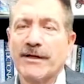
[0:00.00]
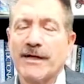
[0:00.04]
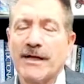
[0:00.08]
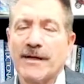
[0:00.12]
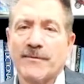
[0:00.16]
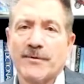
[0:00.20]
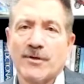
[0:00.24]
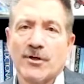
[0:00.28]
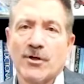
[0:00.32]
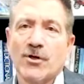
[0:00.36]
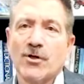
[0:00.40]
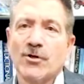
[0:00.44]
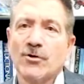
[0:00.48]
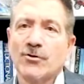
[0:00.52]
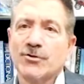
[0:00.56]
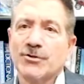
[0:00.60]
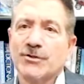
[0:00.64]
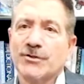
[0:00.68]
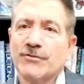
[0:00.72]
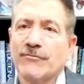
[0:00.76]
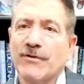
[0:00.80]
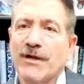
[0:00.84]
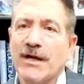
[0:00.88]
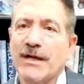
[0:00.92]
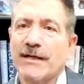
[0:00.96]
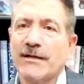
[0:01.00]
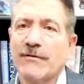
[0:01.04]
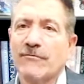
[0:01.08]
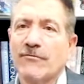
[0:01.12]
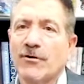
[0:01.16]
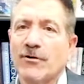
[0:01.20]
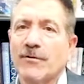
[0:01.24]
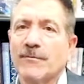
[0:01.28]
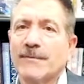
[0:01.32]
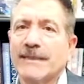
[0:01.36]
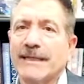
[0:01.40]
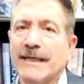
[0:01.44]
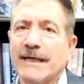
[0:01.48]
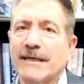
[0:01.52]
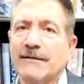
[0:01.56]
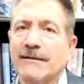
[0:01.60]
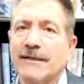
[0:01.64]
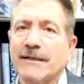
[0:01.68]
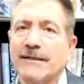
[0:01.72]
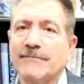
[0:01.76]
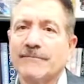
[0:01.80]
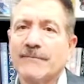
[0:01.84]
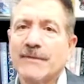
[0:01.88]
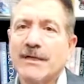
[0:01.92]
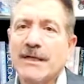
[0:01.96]
I'm your host, Rocky
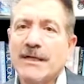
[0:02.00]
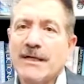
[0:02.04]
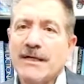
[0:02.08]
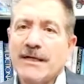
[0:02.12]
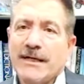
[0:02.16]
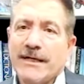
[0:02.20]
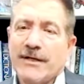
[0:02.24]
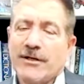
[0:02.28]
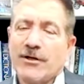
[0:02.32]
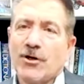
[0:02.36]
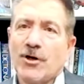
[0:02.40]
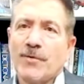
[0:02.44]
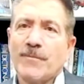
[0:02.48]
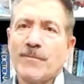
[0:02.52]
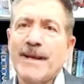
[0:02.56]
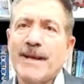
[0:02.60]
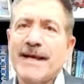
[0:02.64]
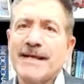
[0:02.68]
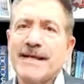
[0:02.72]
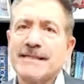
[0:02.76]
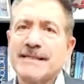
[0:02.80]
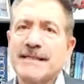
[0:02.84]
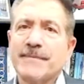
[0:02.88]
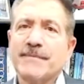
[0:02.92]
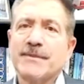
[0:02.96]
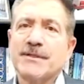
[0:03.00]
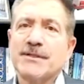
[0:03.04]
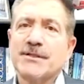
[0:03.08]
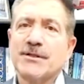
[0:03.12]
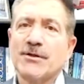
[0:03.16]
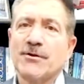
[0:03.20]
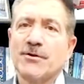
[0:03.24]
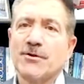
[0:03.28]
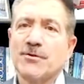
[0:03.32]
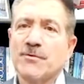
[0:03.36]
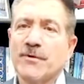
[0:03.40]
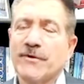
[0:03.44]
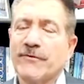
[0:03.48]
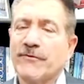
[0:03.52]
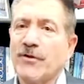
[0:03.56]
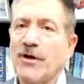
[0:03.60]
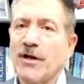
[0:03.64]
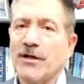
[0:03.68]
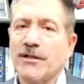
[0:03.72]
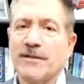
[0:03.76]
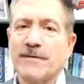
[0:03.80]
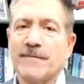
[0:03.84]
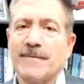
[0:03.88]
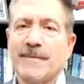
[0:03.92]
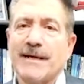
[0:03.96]
Romanella. And in our past episodes, we've
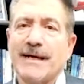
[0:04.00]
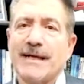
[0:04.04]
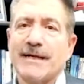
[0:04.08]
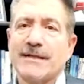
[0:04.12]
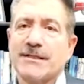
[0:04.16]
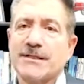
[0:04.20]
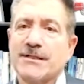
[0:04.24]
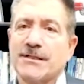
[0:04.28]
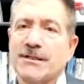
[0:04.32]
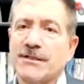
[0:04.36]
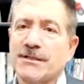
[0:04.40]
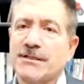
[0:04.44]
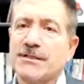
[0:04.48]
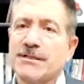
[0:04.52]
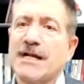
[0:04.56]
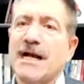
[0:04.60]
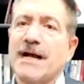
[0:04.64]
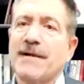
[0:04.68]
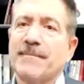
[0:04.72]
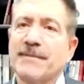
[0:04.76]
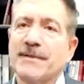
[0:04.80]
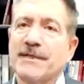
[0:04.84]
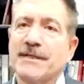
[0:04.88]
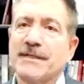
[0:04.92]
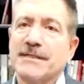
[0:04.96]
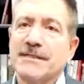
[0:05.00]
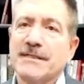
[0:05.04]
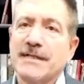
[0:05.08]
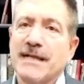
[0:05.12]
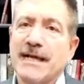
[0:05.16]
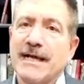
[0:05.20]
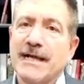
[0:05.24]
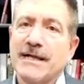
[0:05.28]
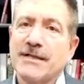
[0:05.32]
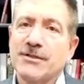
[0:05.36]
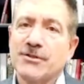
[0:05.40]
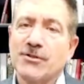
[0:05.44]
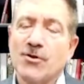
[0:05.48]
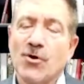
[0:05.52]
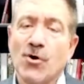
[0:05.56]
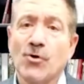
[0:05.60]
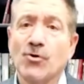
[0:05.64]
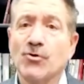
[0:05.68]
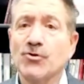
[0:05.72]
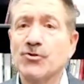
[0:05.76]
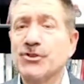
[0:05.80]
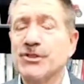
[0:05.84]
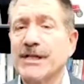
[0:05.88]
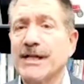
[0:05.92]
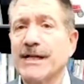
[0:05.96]
talked about such topics as
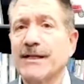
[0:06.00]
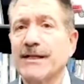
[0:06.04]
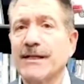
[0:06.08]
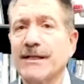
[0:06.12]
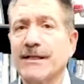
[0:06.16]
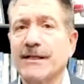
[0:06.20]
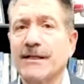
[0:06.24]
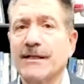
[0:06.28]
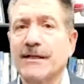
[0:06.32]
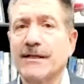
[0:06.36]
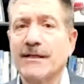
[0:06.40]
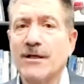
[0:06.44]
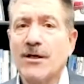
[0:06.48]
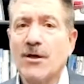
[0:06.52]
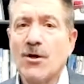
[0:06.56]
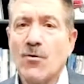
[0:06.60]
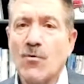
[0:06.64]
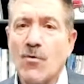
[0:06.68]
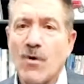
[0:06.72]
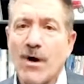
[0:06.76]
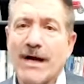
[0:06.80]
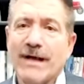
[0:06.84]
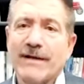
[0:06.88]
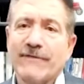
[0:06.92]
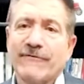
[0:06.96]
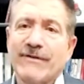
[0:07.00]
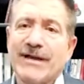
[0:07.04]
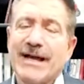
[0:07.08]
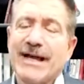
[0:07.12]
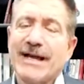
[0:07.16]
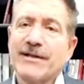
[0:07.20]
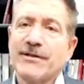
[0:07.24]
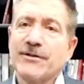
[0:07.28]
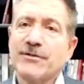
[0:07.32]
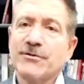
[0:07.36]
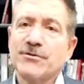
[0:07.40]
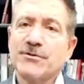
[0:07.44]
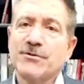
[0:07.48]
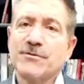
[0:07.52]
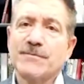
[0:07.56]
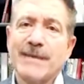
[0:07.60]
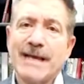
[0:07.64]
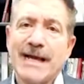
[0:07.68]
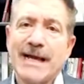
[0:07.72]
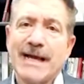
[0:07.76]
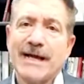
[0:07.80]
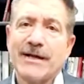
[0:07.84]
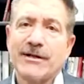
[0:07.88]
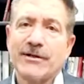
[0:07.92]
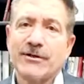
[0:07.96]
goal setting, why values
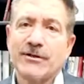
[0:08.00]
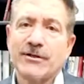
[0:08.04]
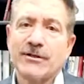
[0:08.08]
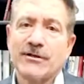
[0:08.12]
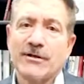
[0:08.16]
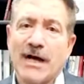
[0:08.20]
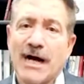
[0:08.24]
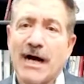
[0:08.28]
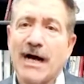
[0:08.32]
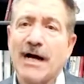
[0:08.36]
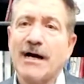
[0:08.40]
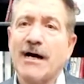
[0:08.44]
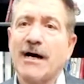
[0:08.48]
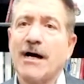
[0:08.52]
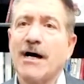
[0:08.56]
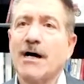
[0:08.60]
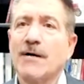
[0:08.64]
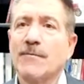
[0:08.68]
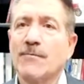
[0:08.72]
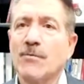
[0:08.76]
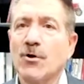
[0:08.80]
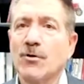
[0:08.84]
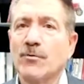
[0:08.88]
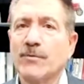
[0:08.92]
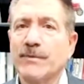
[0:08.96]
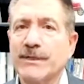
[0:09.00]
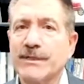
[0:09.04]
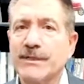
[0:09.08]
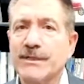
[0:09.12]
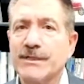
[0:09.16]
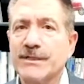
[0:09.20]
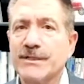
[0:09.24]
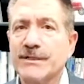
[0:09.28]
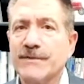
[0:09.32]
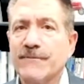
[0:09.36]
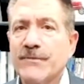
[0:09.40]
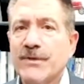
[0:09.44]
matter, aha moments.